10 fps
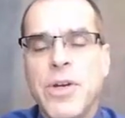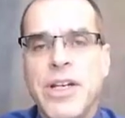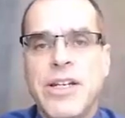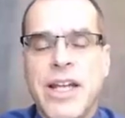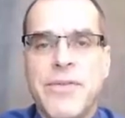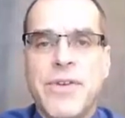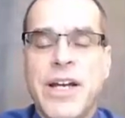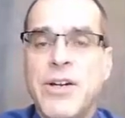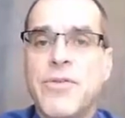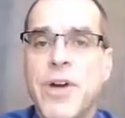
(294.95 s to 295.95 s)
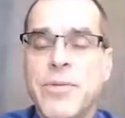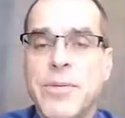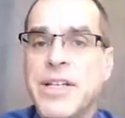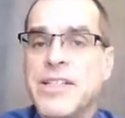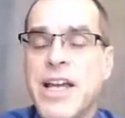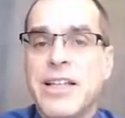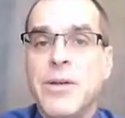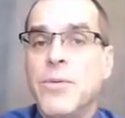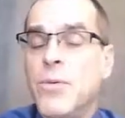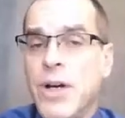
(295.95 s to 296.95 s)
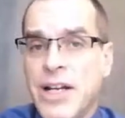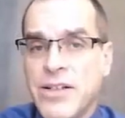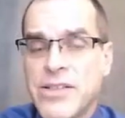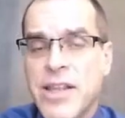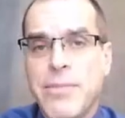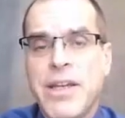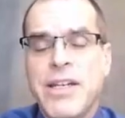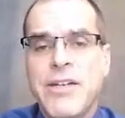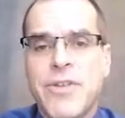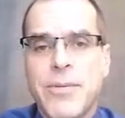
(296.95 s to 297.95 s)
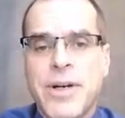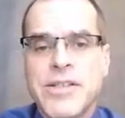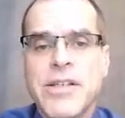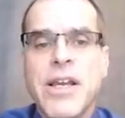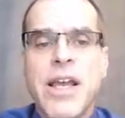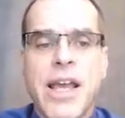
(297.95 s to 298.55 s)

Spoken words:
We need to find out from them exactly what else they may need from us,